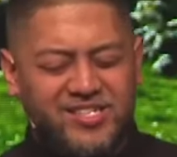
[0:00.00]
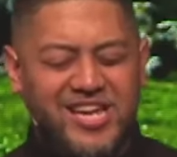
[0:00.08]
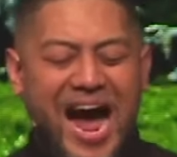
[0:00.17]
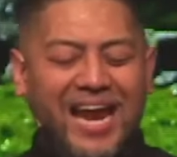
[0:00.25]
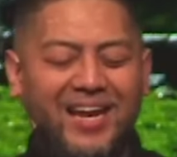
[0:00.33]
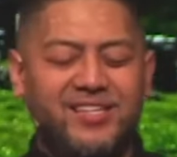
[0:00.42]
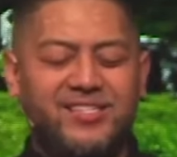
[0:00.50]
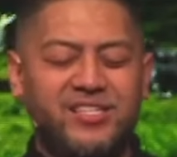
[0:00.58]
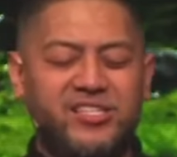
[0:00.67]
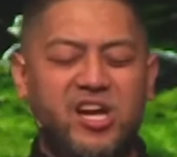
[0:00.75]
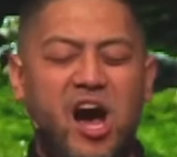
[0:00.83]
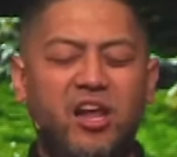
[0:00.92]
silence
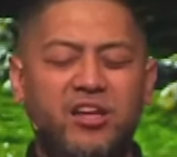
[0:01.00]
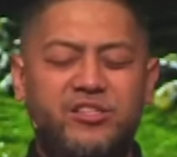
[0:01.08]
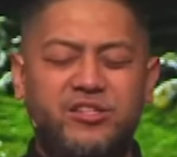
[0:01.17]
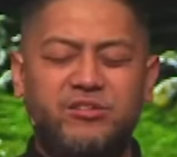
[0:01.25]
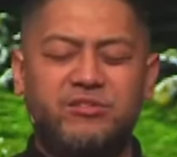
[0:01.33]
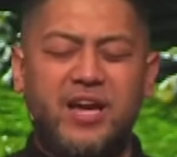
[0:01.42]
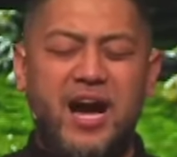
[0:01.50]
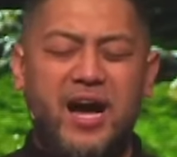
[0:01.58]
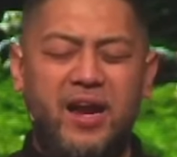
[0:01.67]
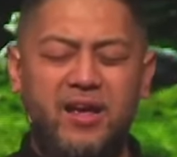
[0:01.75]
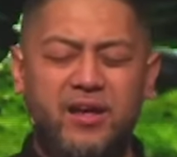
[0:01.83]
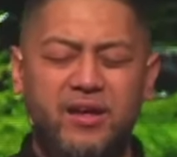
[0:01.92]
and solitude,
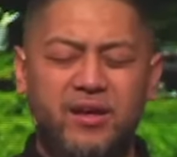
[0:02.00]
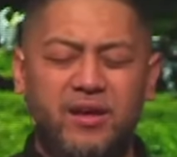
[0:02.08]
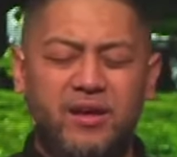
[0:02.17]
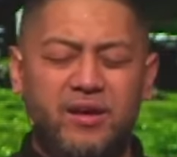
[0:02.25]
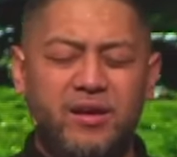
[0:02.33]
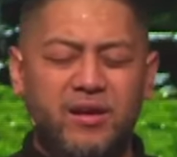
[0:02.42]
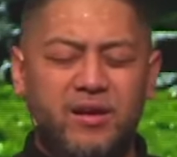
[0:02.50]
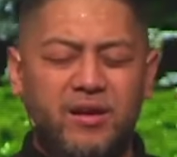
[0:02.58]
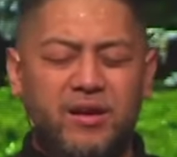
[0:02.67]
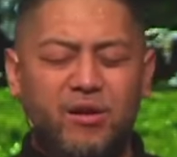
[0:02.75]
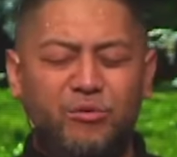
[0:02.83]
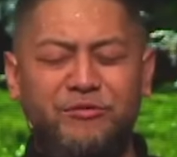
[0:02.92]
God.
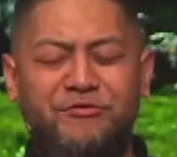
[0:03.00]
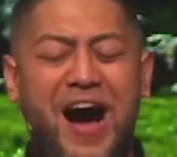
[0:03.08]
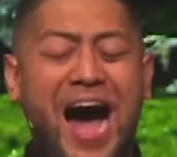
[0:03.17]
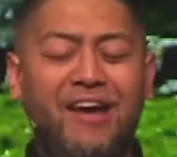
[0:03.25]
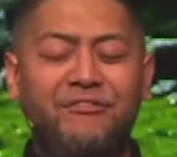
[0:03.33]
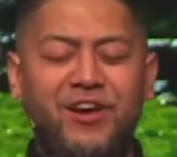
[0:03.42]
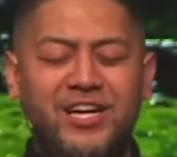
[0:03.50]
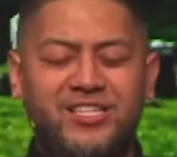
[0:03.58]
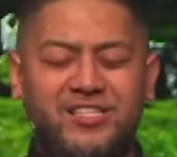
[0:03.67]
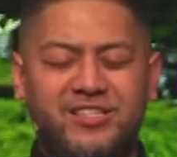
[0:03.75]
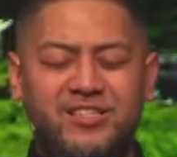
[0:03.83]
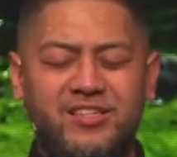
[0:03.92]
Revive
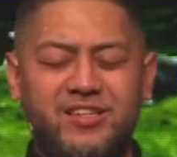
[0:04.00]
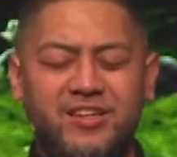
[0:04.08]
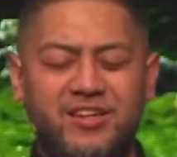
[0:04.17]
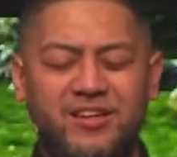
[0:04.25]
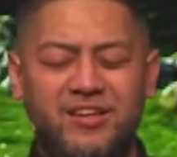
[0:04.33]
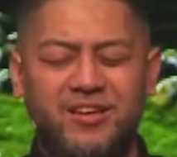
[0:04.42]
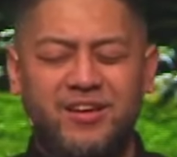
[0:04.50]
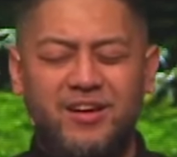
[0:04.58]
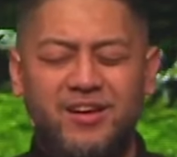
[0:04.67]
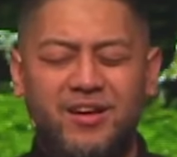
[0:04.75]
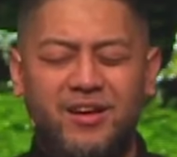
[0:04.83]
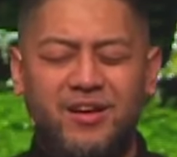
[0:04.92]
us.
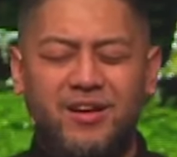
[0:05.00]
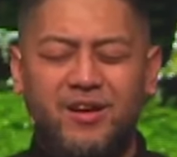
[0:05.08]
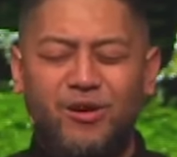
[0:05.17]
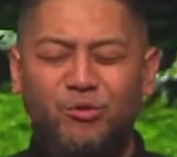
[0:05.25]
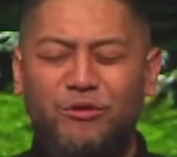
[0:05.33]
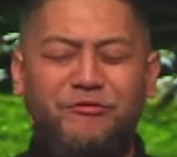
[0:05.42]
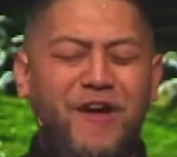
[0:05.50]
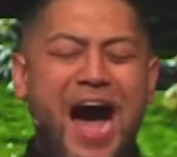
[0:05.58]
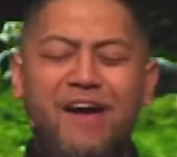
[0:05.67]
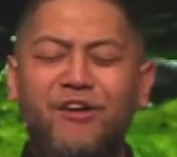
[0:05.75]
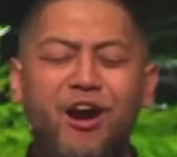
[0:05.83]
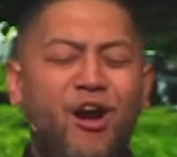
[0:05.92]

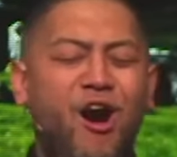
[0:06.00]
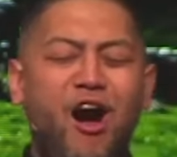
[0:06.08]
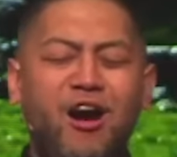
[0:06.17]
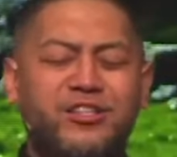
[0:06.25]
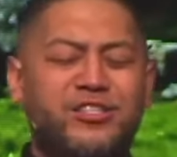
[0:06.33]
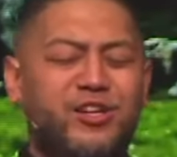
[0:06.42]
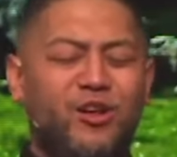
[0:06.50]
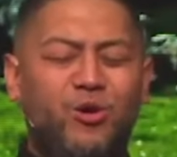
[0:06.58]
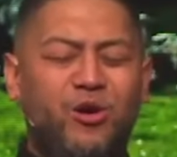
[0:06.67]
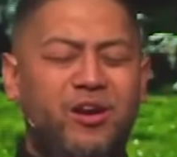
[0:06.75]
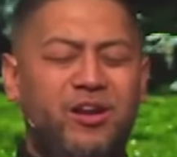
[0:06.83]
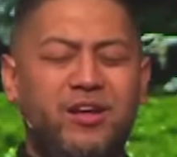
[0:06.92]
Revive our hearts,
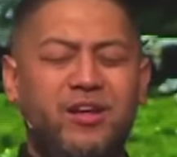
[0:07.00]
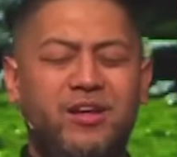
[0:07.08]
Lord.